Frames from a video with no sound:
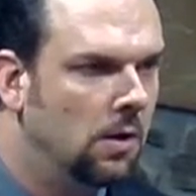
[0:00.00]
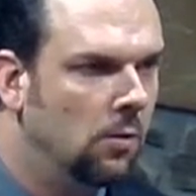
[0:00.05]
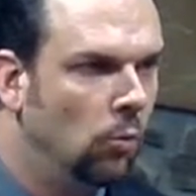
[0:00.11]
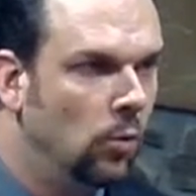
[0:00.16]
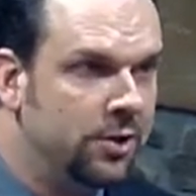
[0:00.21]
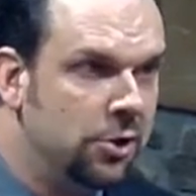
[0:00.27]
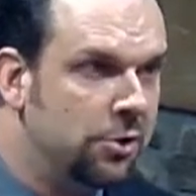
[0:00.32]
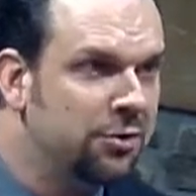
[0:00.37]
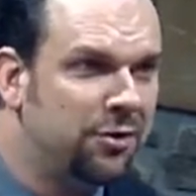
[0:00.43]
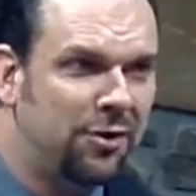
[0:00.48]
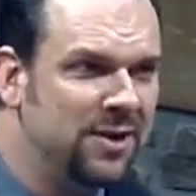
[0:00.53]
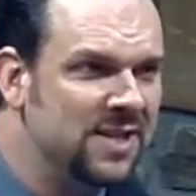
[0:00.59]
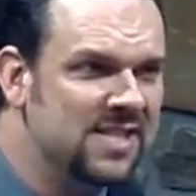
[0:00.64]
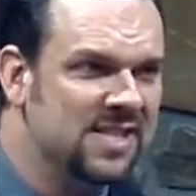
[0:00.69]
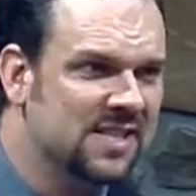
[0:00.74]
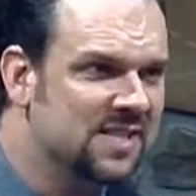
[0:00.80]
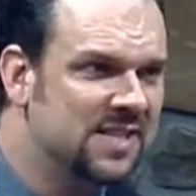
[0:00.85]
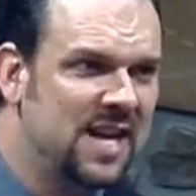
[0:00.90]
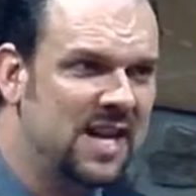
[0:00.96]
When you're
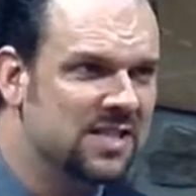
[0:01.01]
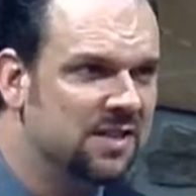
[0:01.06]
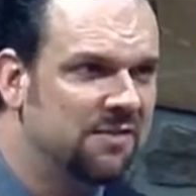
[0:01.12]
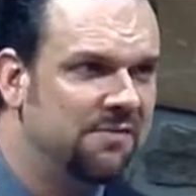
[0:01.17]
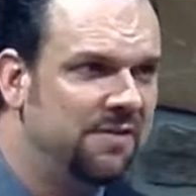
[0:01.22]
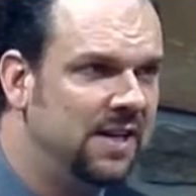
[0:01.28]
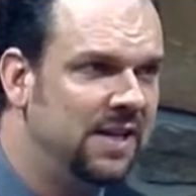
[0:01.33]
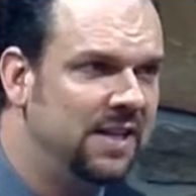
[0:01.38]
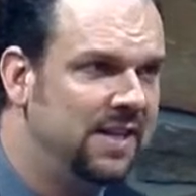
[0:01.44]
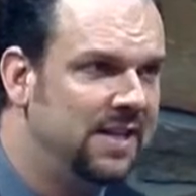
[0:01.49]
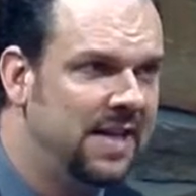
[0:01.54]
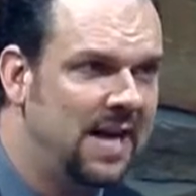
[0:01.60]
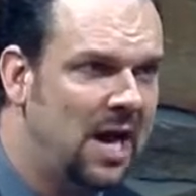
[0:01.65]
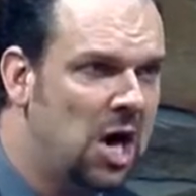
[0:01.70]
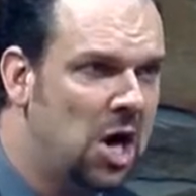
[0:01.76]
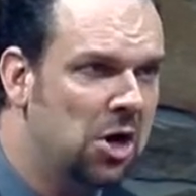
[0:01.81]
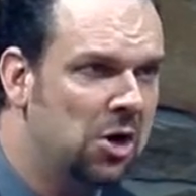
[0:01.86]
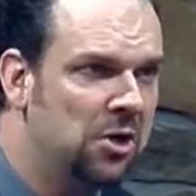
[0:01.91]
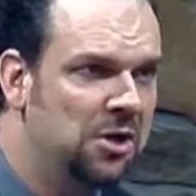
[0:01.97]
36,000 feet in the
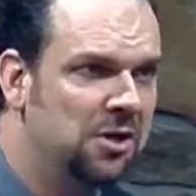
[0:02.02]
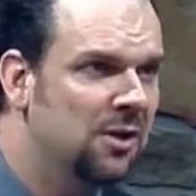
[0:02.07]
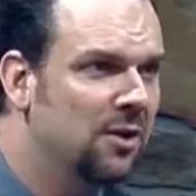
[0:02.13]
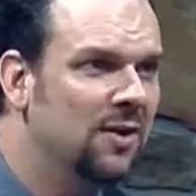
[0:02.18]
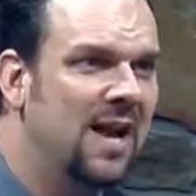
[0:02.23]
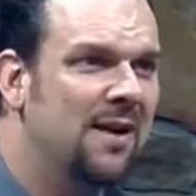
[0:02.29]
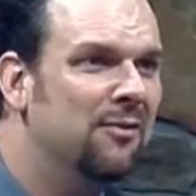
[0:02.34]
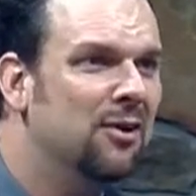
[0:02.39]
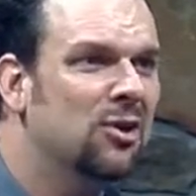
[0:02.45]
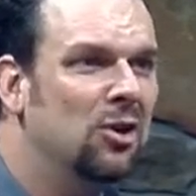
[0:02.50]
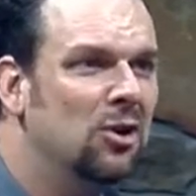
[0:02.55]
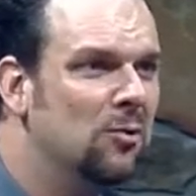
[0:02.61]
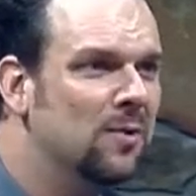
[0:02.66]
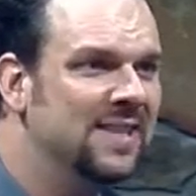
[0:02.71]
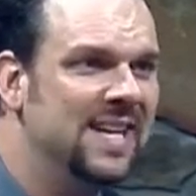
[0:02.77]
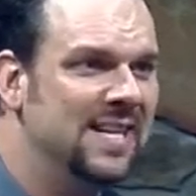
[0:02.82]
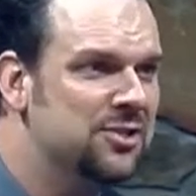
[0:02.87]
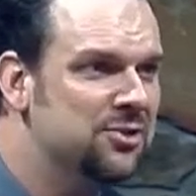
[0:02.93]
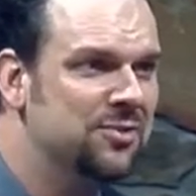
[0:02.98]
air, you don't have a clue
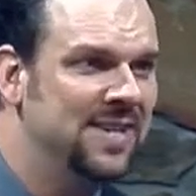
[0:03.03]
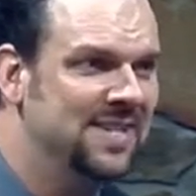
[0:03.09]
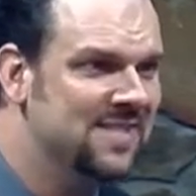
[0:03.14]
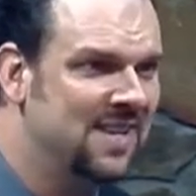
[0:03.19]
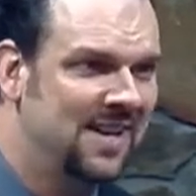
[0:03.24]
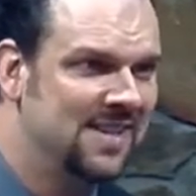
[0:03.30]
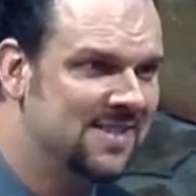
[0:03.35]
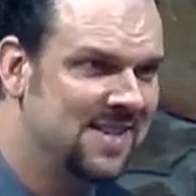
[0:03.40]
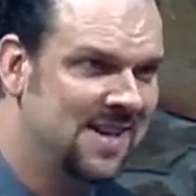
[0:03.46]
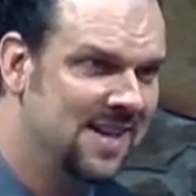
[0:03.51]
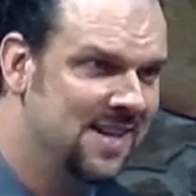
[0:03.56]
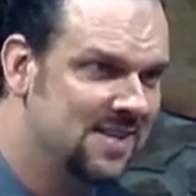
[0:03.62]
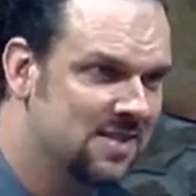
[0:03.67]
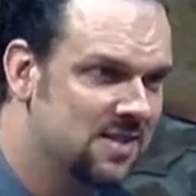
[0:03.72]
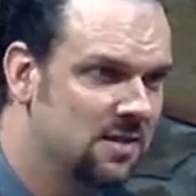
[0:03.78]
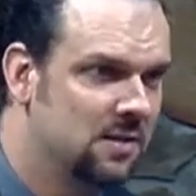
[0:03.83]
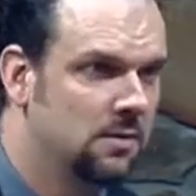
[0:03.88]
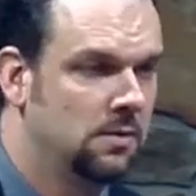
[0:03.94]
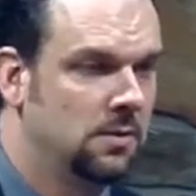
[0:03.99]
what that street sign
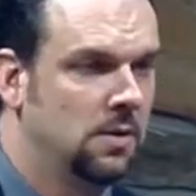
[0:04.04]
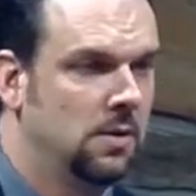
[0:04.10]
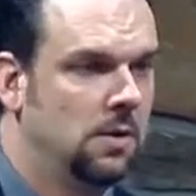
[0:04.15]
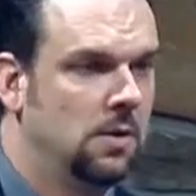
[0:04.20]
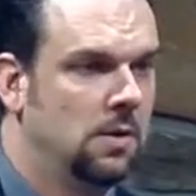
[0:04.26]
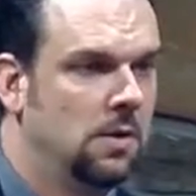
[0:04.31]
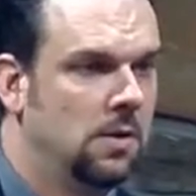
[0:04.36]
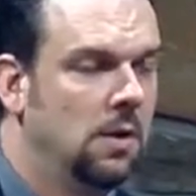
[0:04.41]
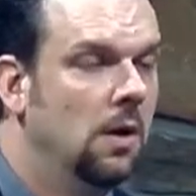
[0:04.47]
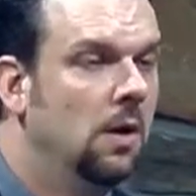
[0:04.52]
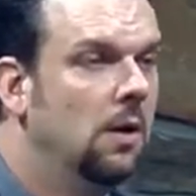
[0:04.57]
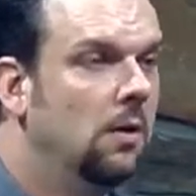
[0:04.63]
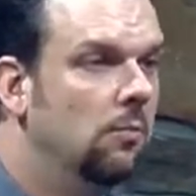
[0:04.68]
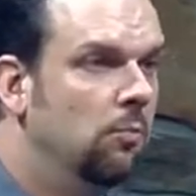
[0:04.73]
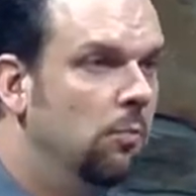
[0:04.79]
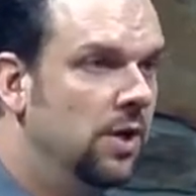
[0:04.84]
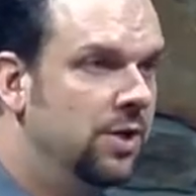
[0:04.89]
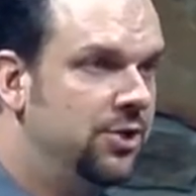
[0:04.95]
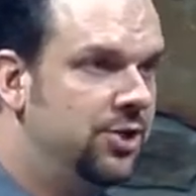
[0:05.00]
says.
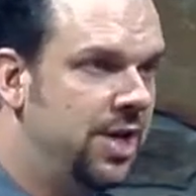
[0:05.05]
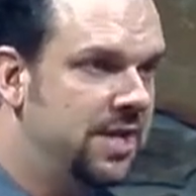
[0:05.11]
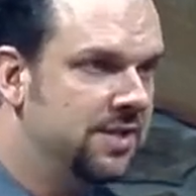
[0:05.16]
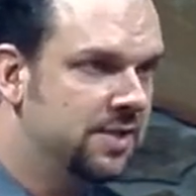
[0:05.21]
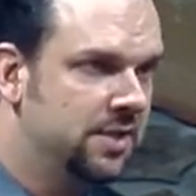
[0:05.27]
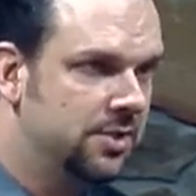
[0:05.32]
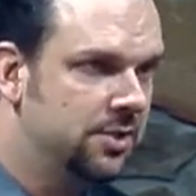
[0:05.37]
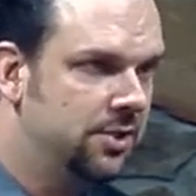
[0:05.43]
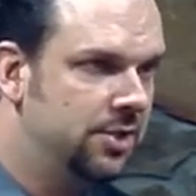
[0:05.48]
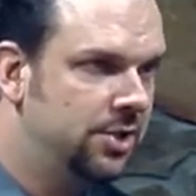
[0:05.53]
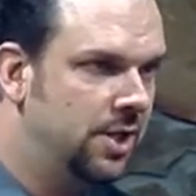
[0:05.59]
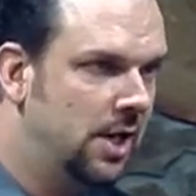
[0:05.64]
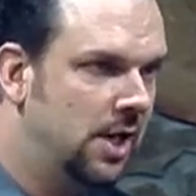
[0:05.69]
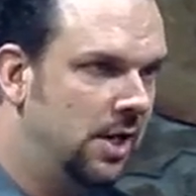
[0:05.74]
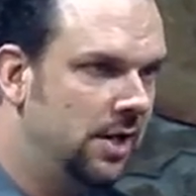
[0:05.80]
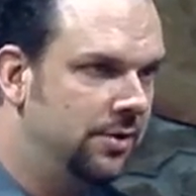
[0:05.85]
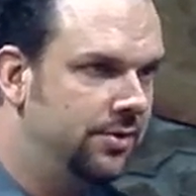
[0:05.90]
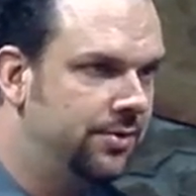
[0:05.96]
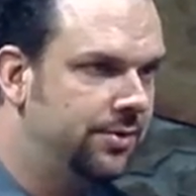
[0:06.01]
But Jesus
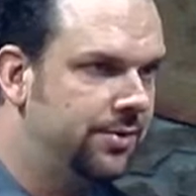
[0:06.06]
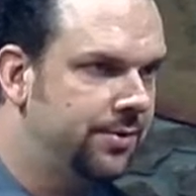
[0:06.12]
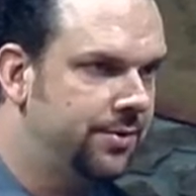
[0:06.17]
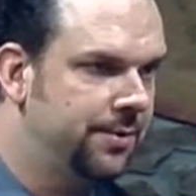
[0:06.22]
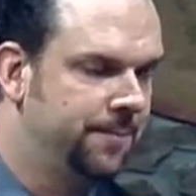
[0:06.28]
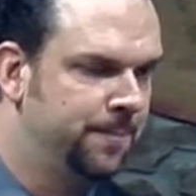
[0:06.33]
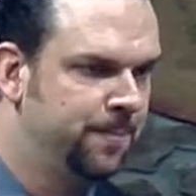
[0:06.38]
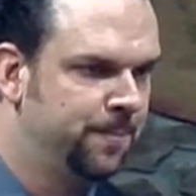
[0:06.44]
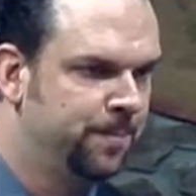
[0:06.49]
does.